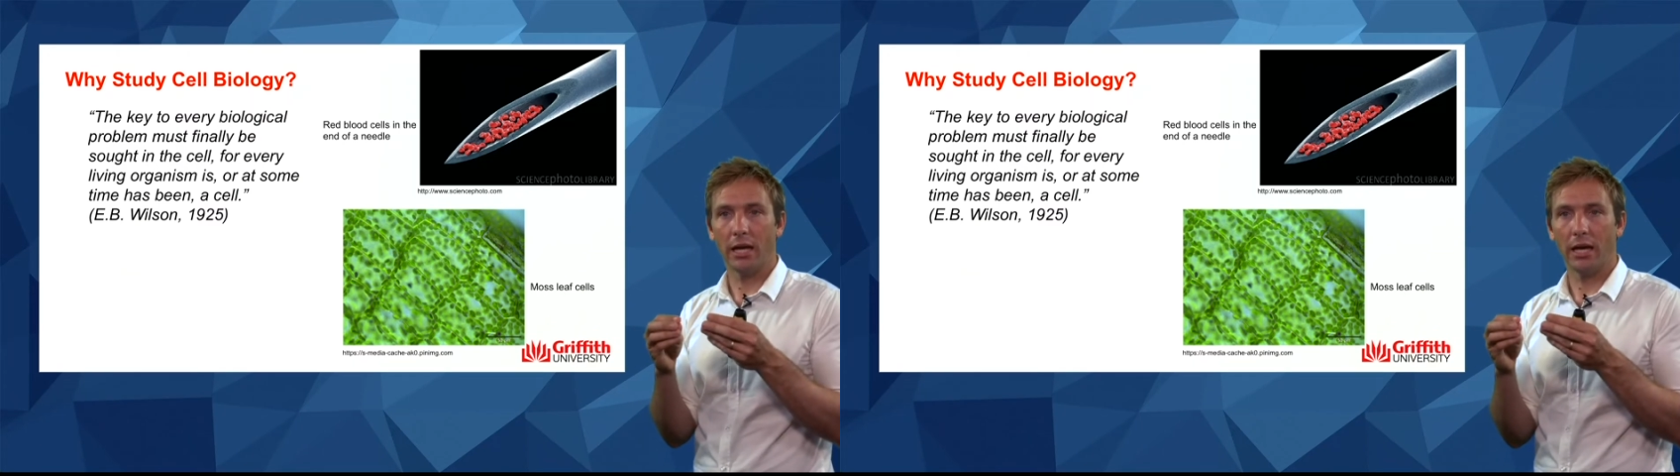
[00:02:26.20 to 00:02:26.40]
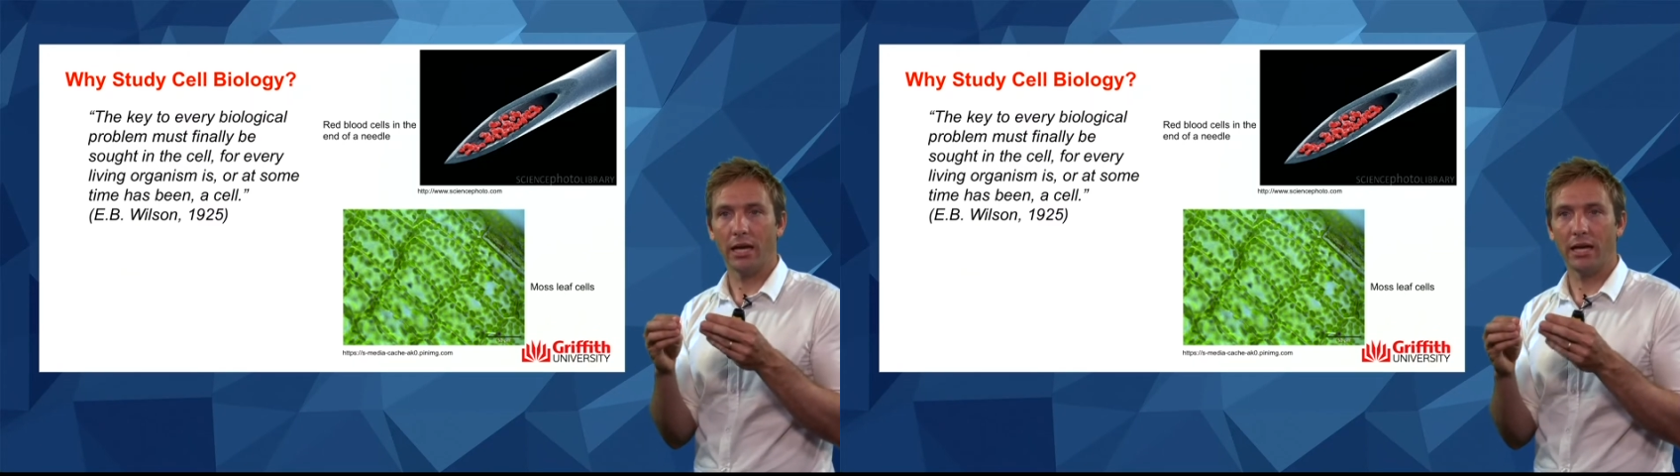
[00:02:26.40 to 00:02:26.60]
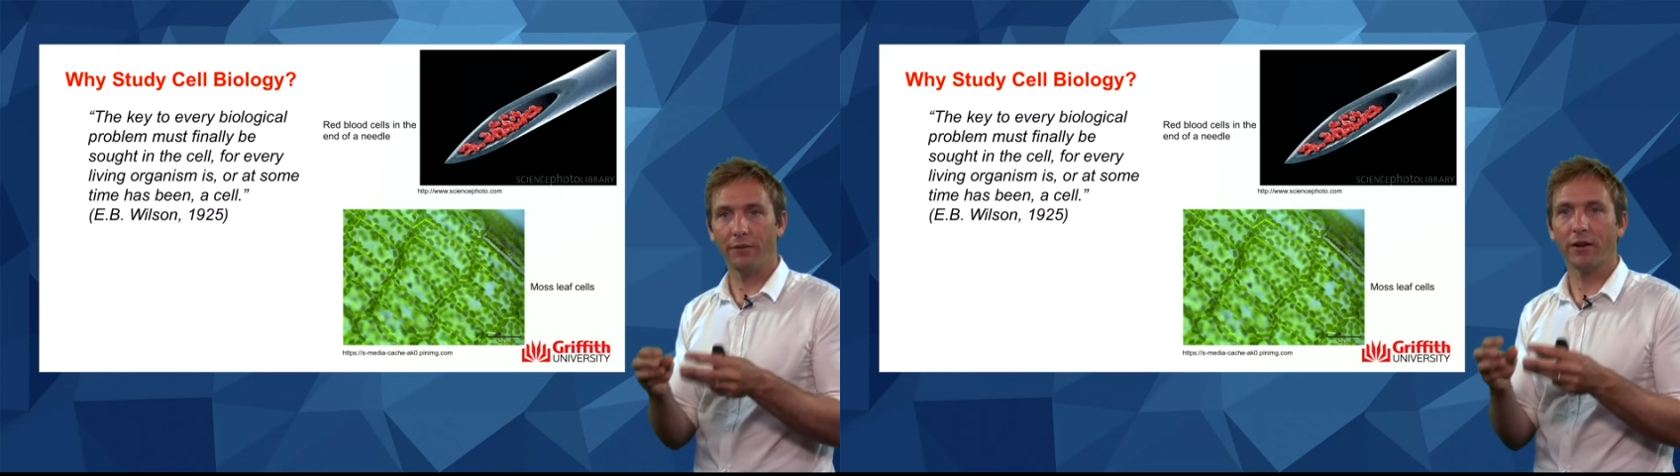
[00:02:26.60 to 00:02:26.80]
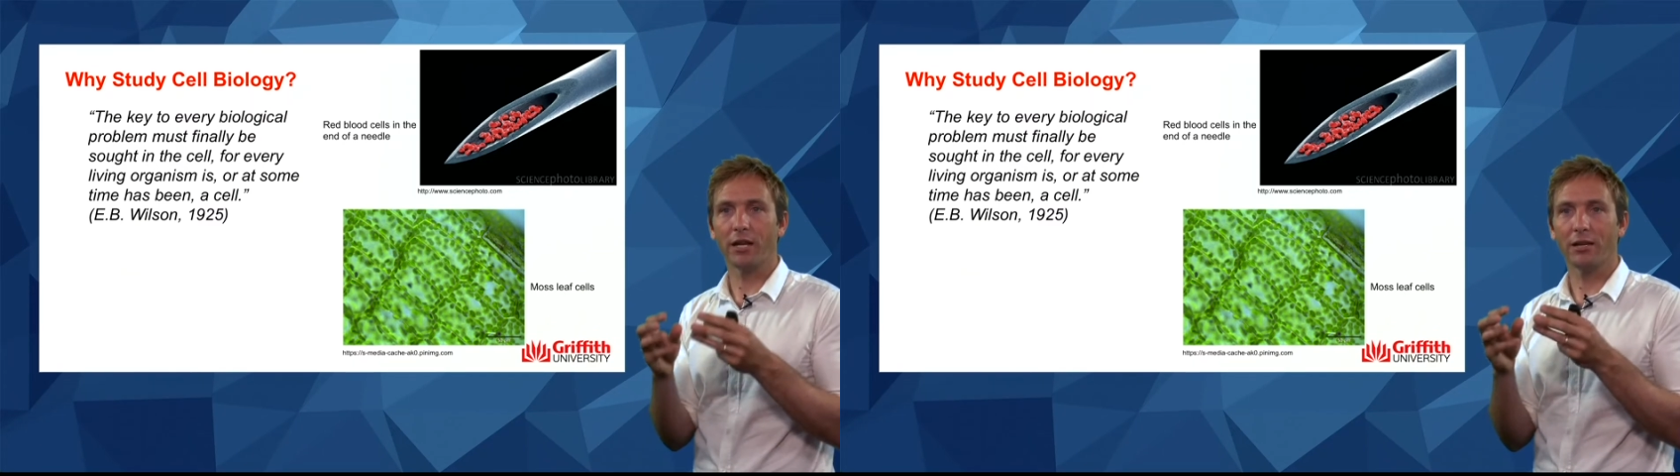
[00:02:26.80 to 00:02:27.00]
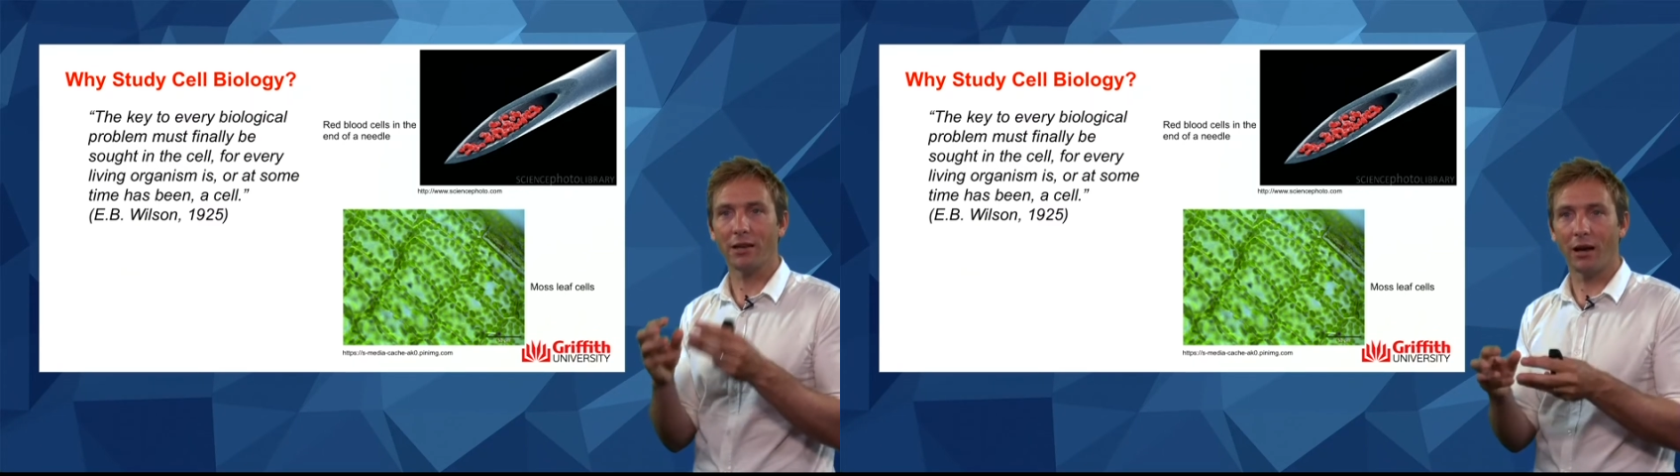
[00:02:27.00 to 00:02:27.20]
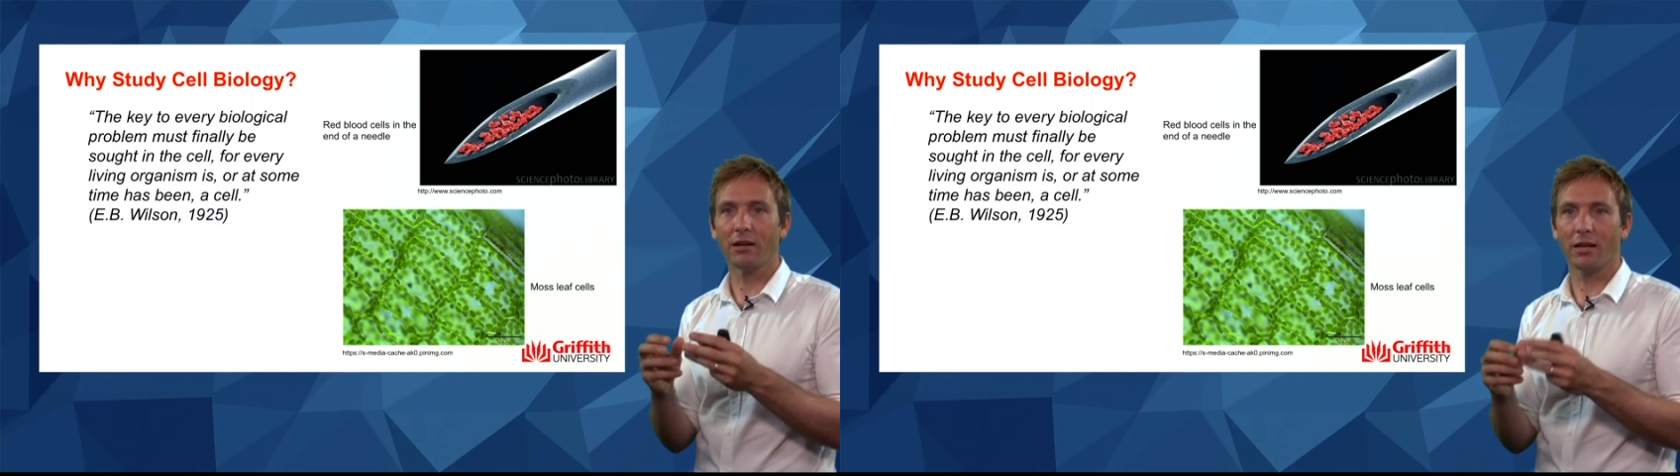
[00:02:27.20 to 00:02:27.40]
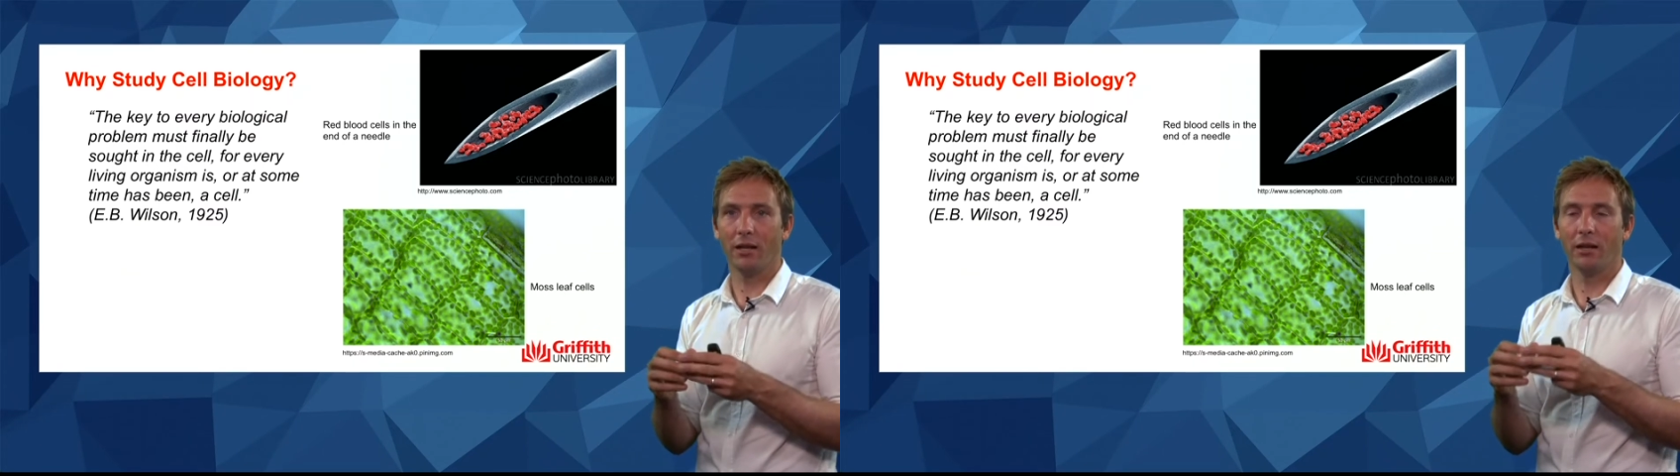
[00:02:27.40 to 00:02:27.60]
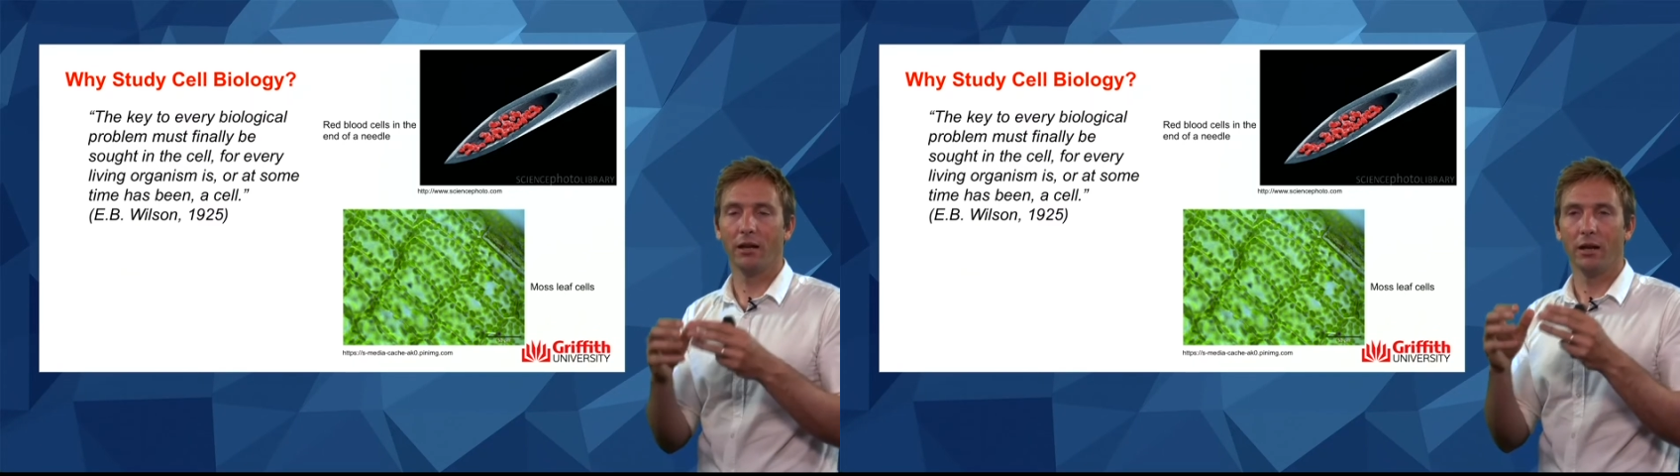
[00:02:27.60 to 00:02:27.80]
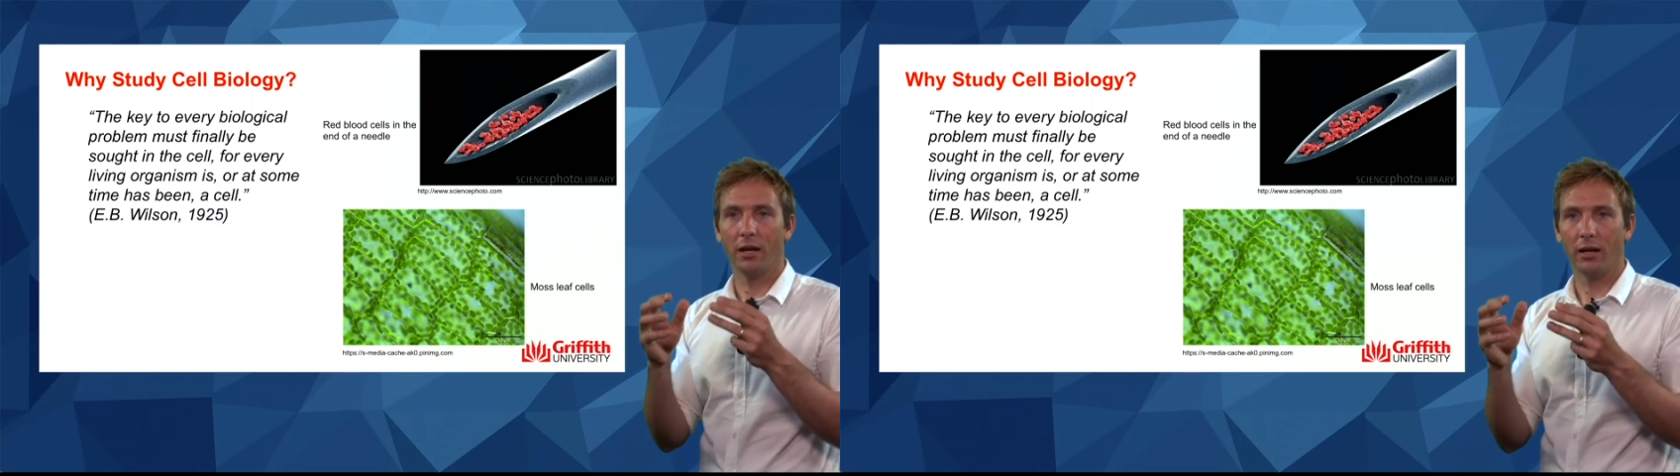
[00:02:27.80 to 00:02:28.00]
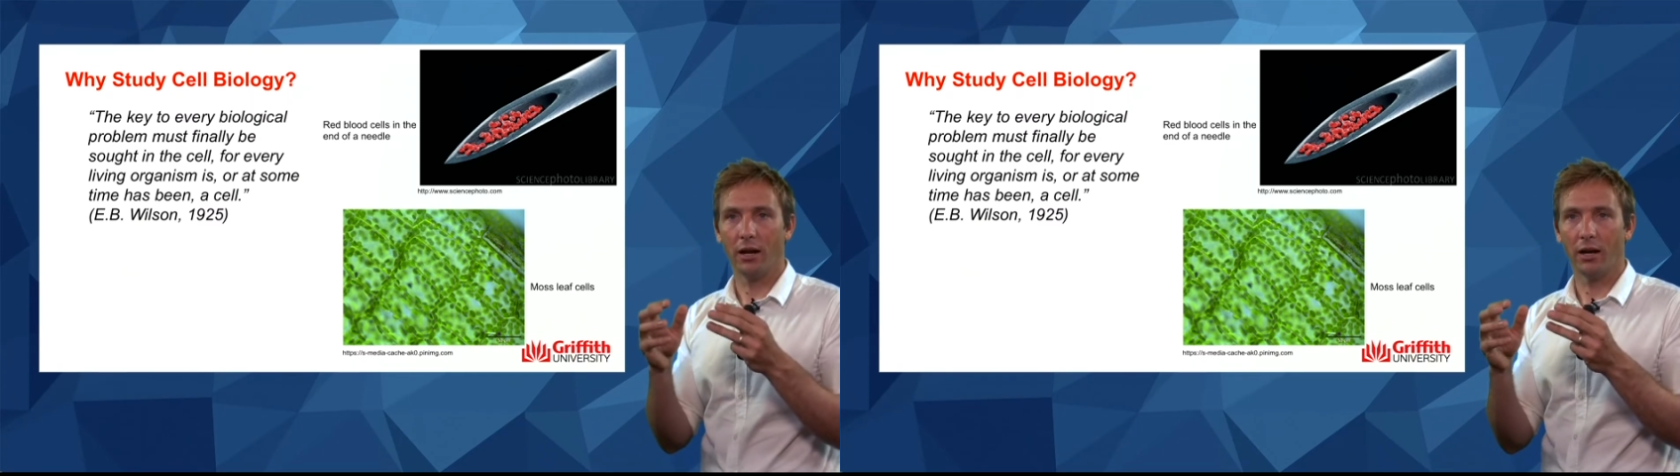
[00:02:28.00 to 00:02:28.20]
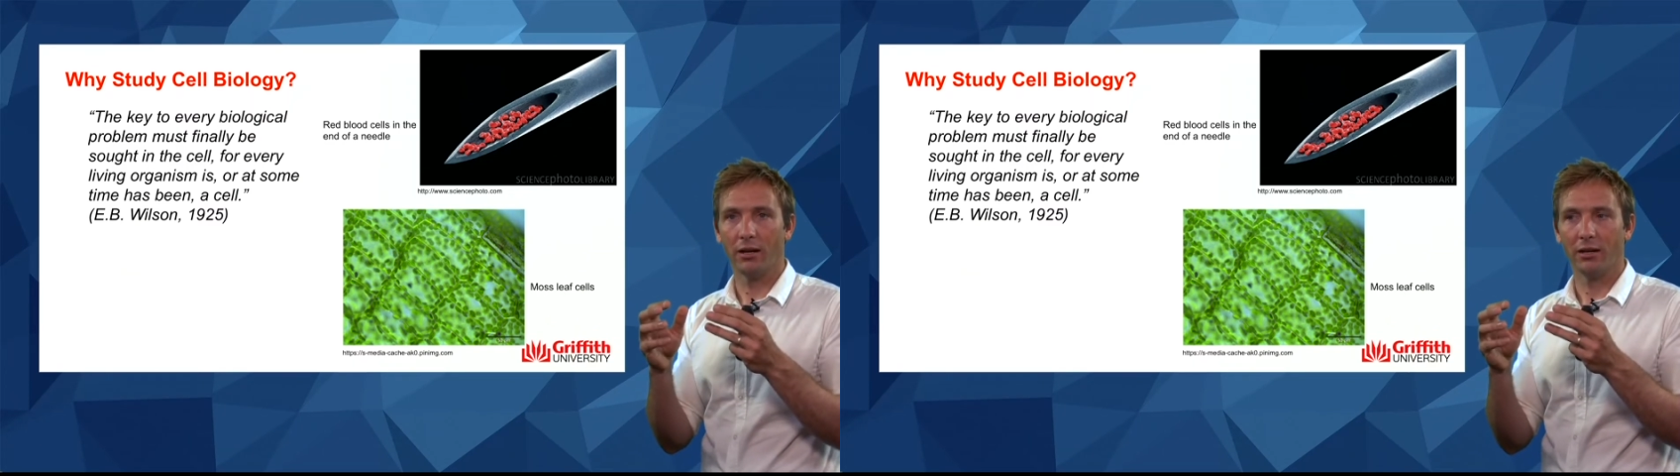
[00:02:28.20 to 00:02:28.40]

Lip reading: even a young kid in a